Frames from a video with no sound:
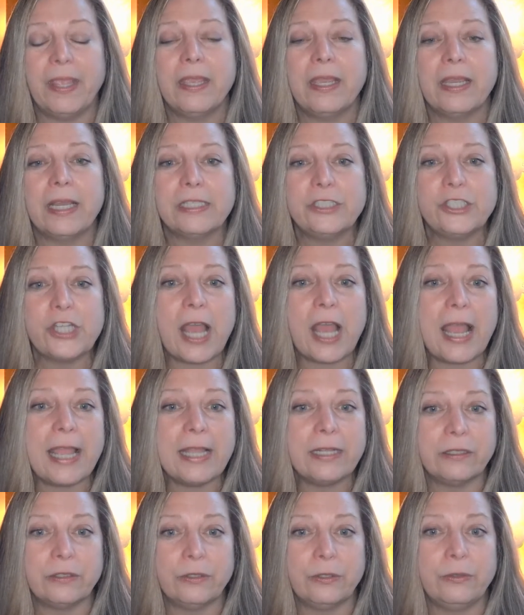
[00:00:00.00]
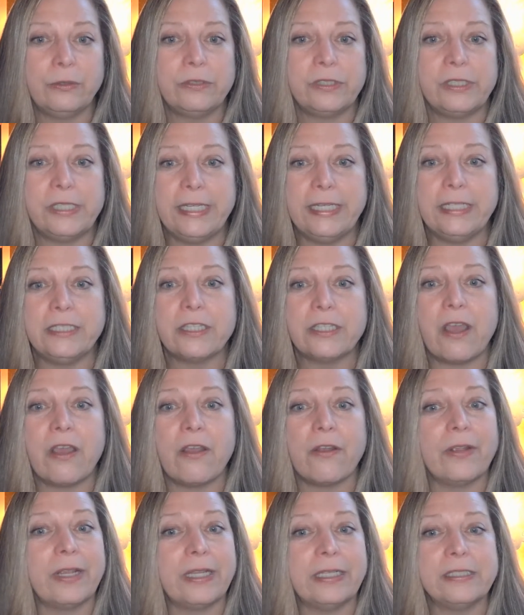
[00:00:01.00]
A child whose needs
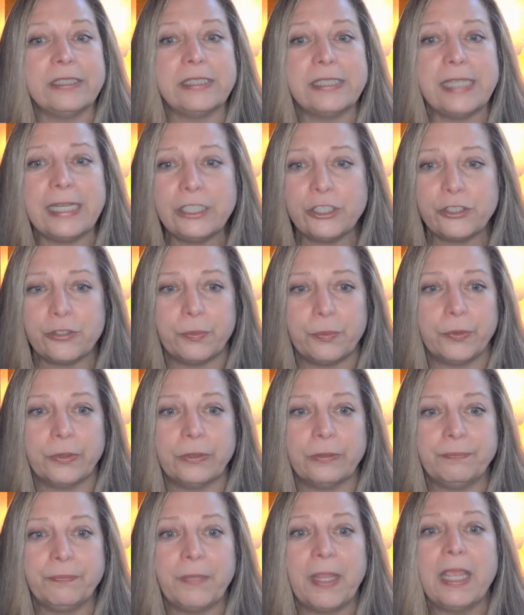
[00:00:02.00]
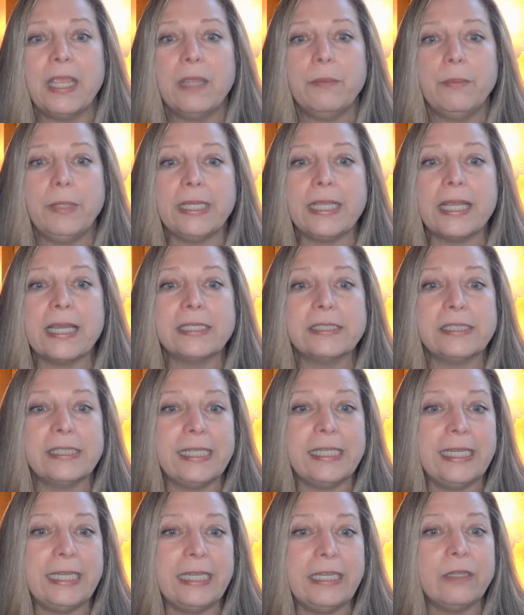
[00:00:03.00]
are insatiable because
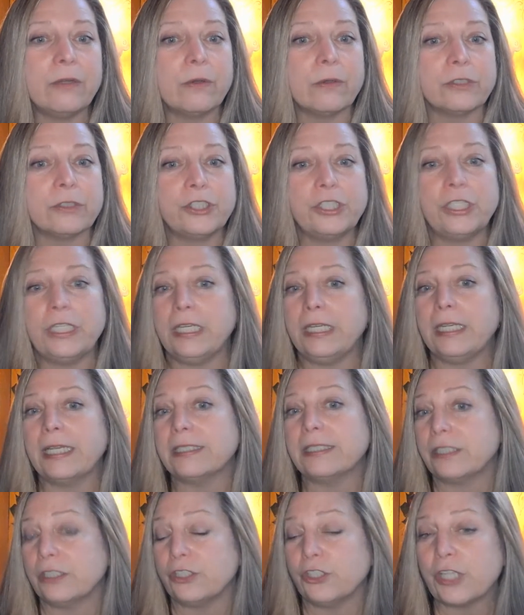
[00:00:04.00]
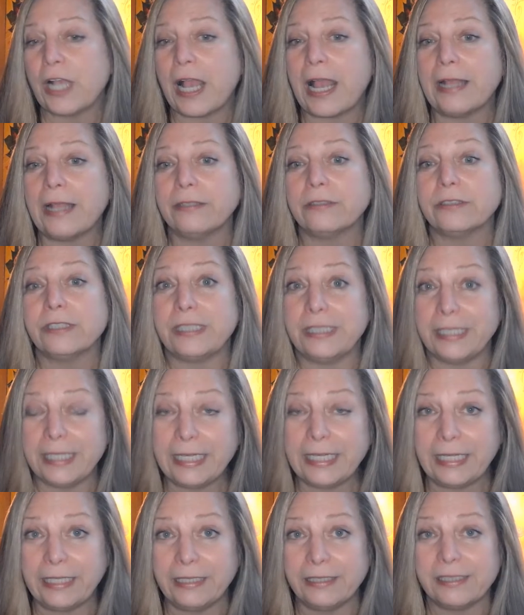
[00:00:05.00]
he or she has a child's
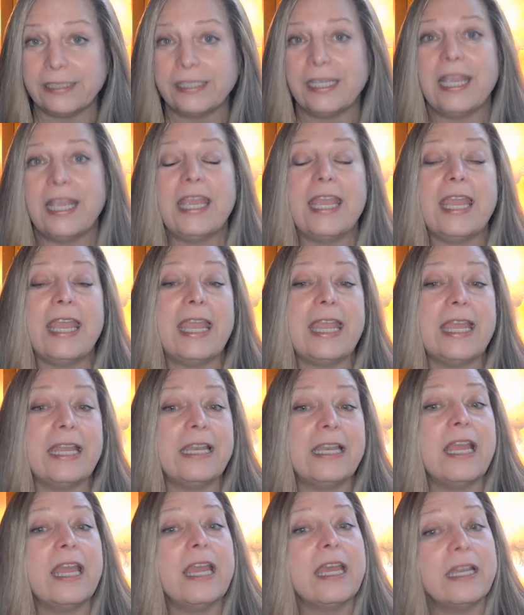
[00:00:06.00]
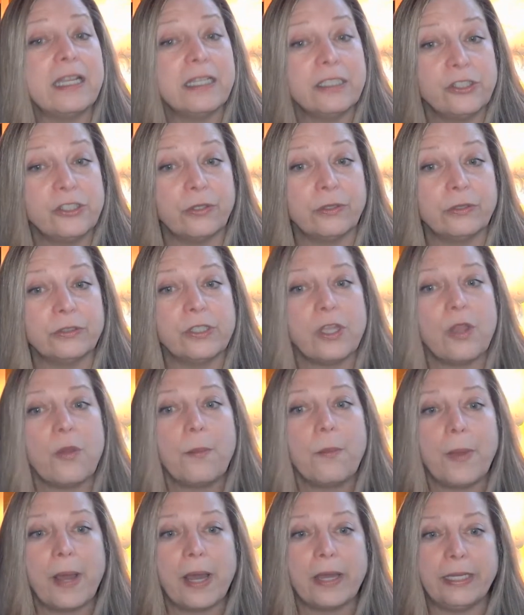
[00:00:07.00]
needs in an adult
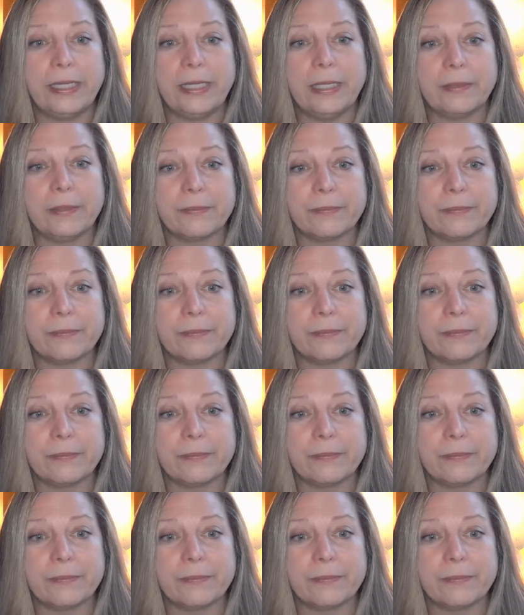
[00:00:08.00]
body.